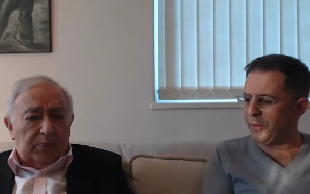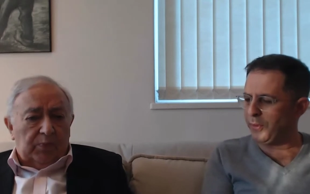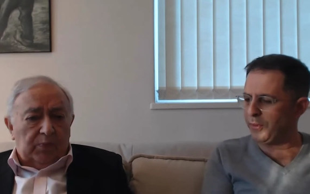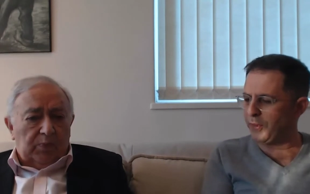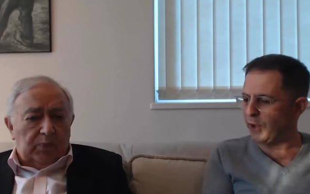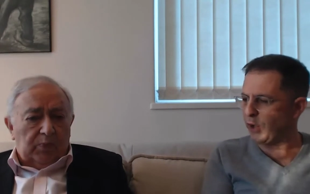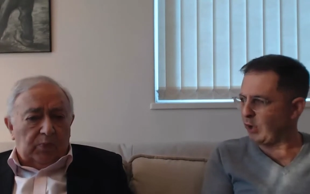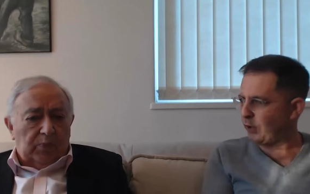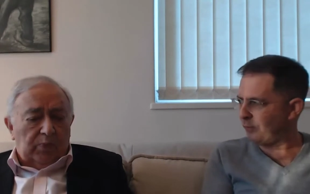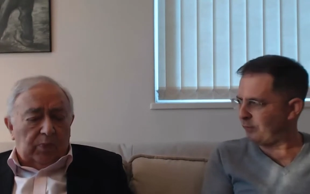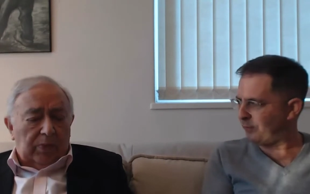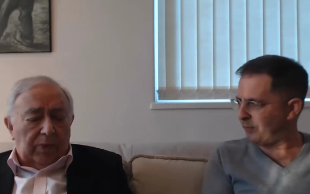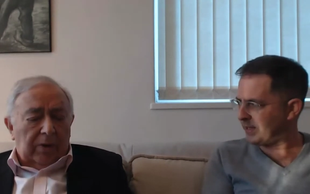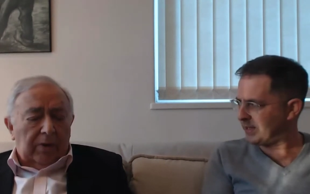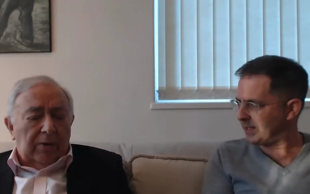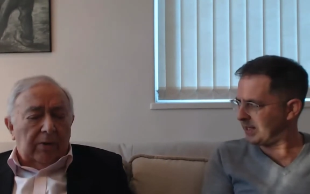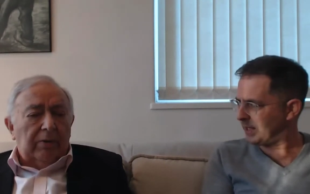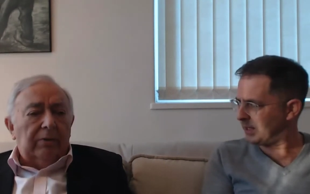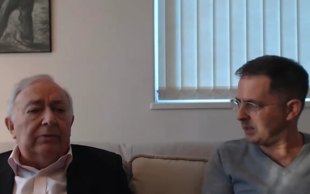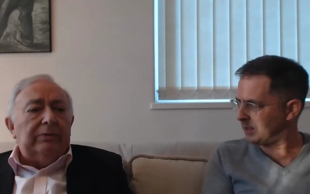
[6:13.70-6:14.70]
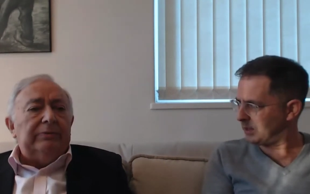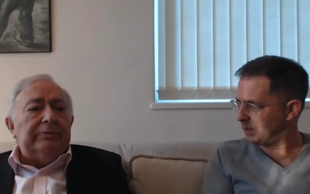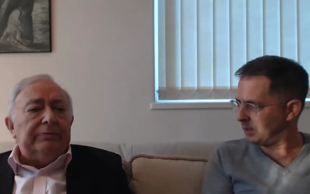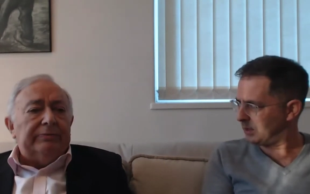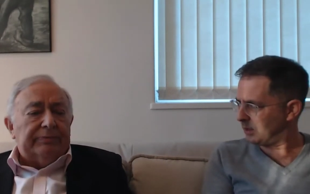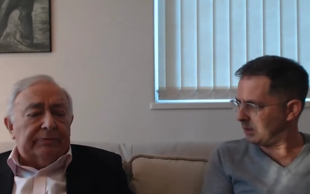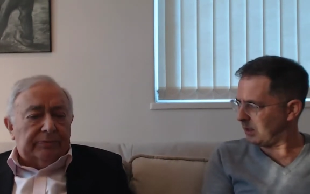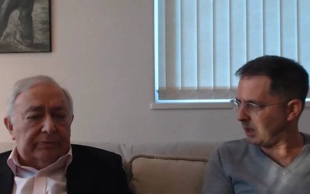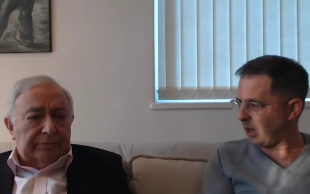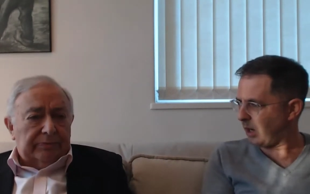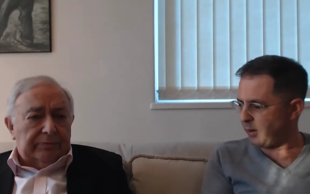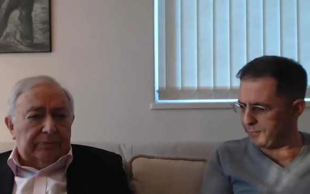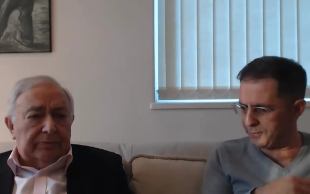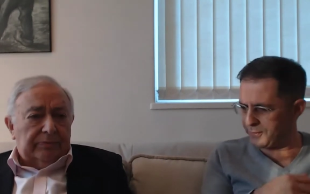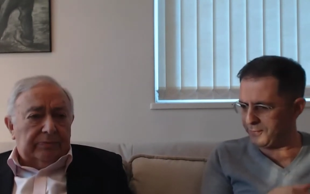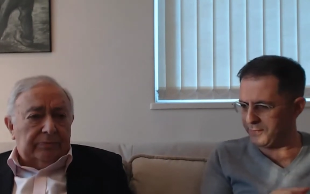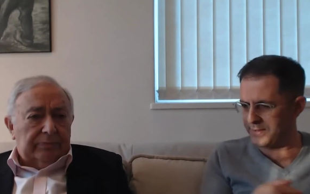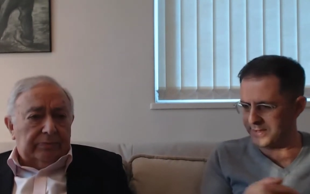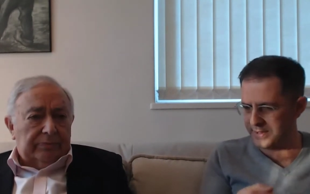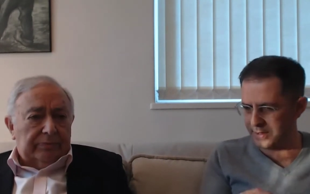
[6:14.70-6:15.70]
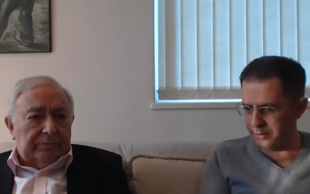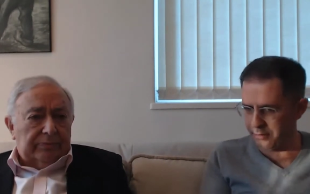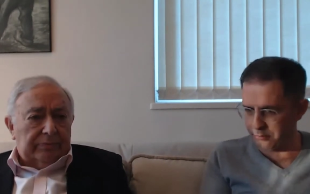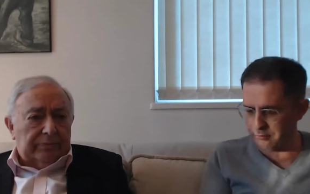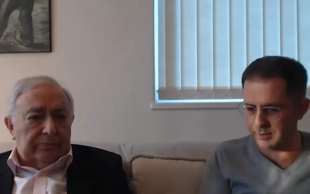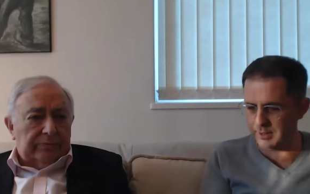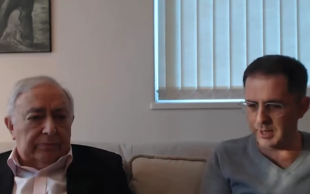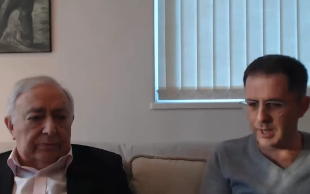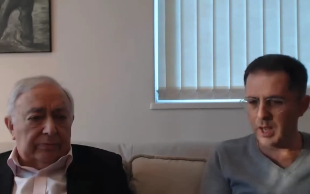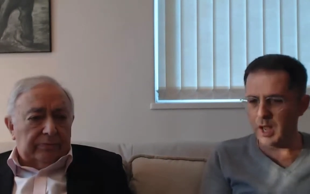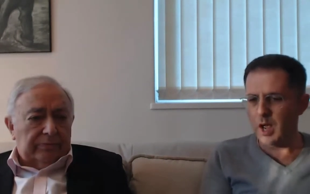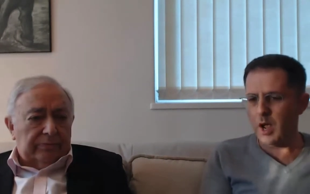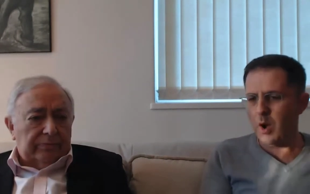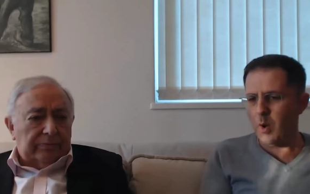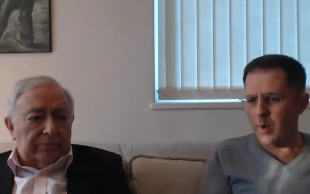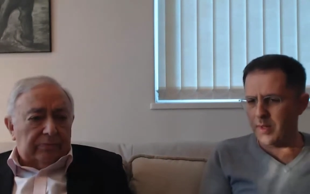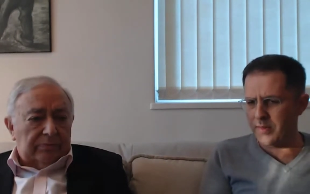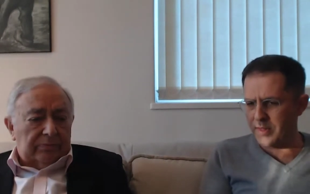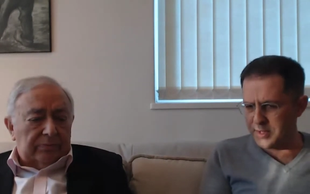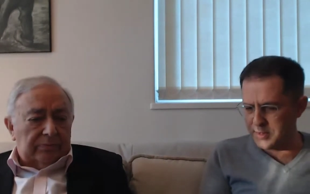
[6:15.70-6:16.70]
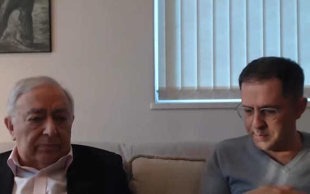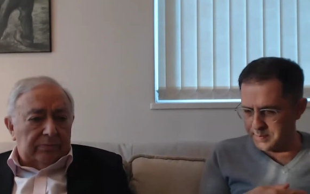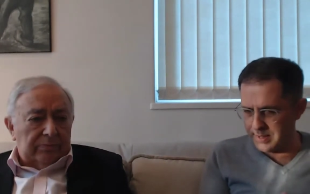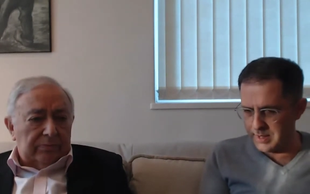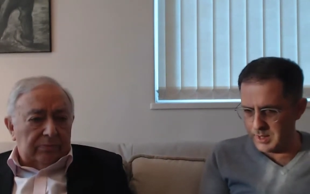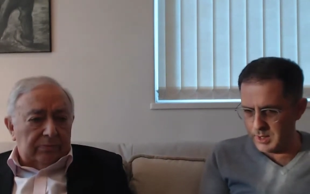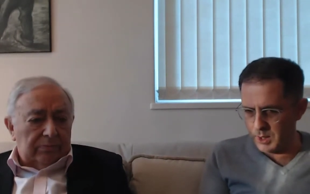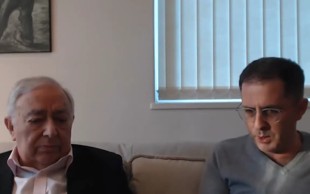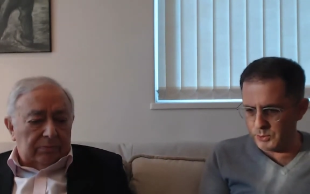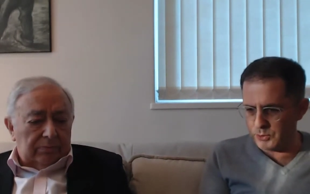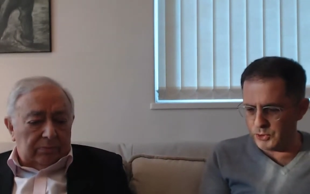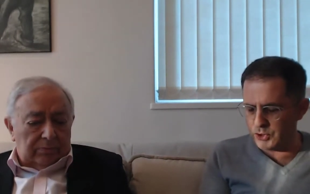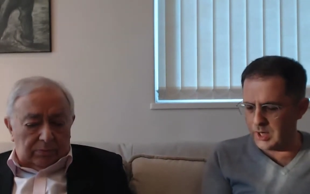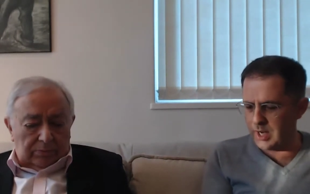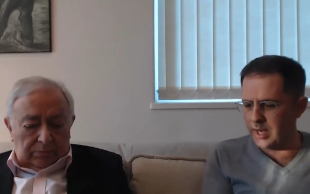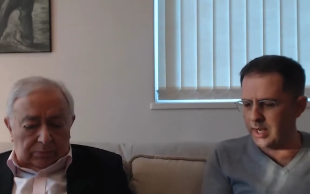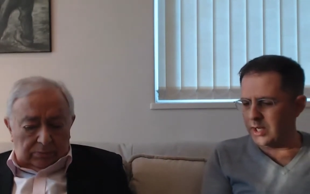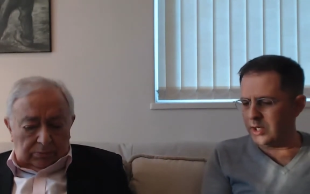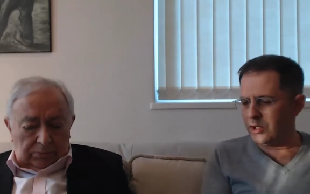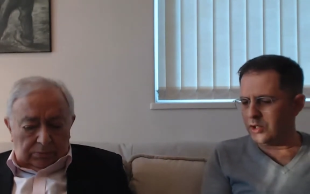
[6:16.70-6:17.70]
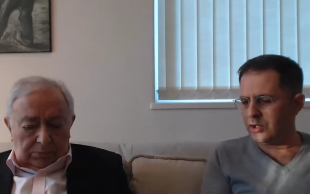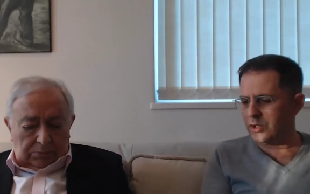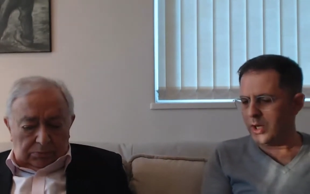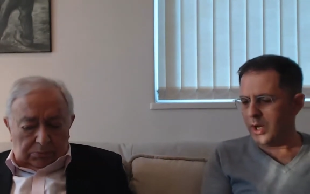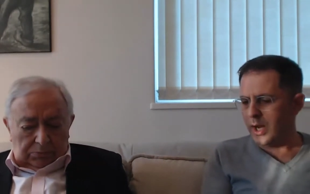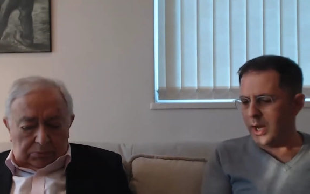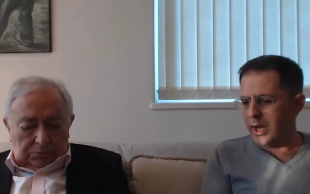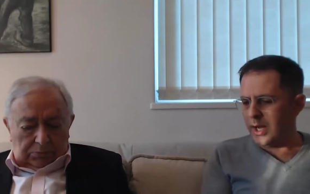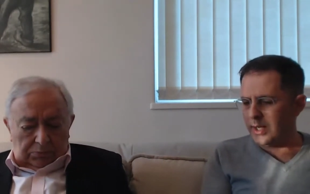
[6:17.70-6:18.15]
Speaker 1: the third visit, after visit three, where there's been no change,